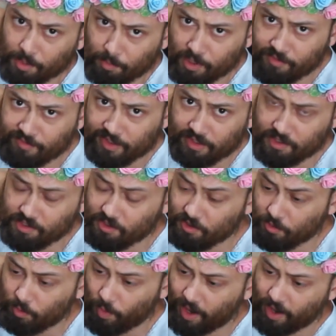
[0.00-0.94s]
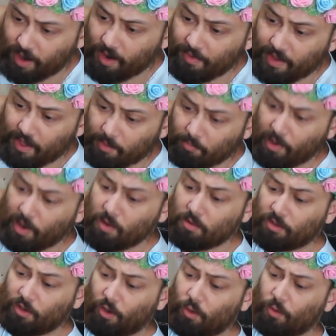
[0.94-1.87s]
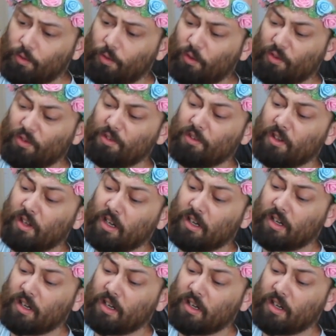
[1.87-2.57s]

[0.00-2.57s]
perfectly square, and then poke the holes